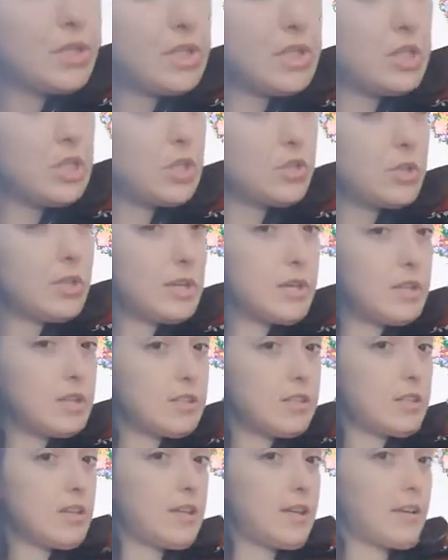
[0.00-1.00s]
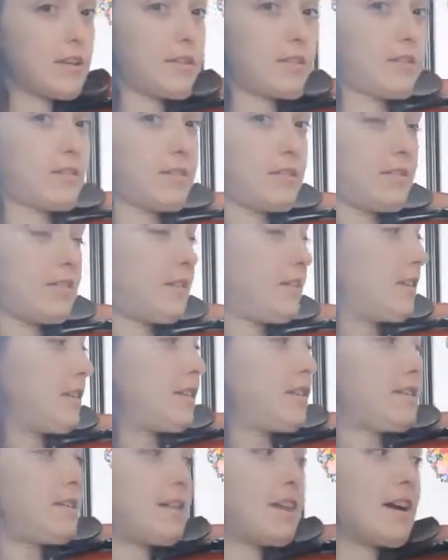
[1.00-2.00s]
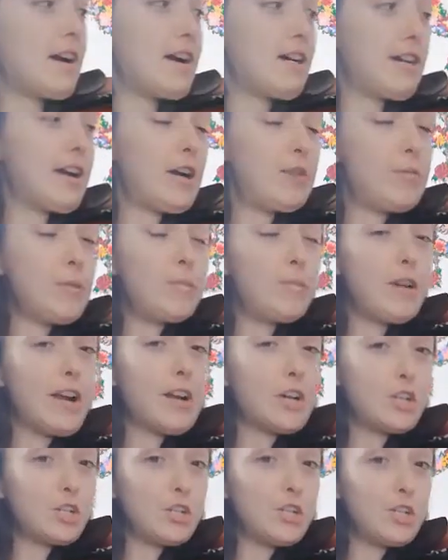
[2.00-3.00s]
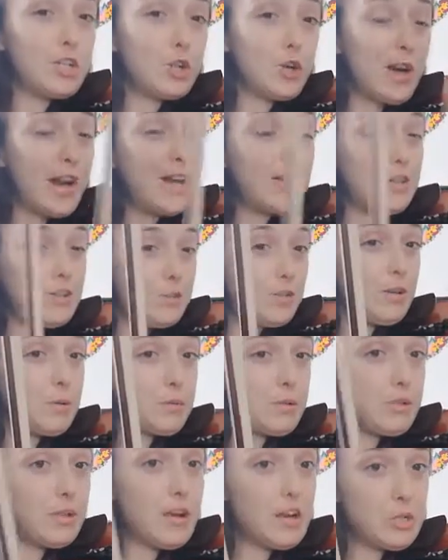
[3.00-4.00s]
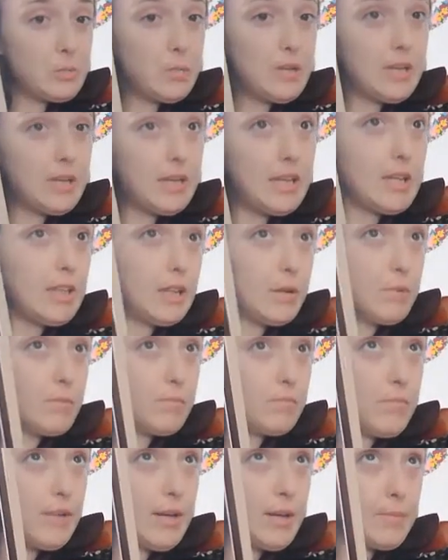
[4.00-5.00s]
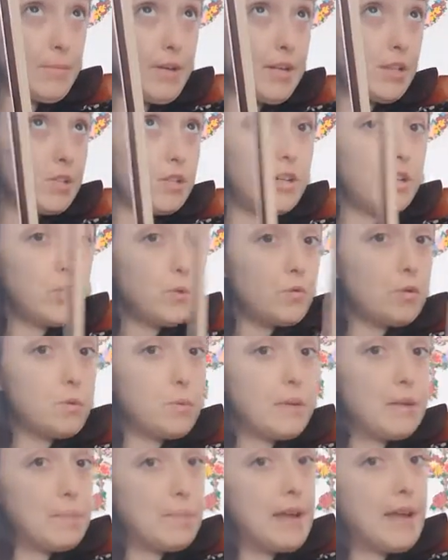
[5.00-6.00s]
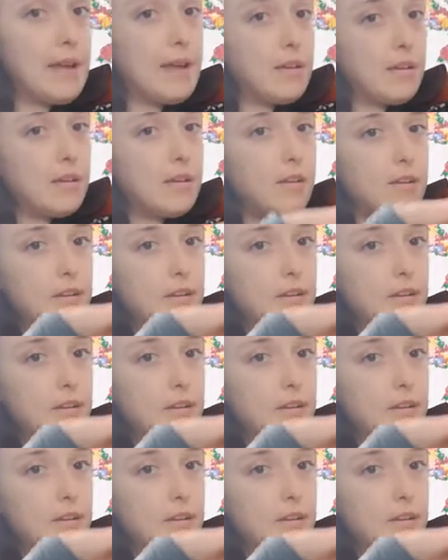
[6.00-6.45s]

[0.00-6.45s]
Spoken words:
D string. It's like, yeah. I remember actually trying to do that with a locked pinky, and my intonation was pretty bad.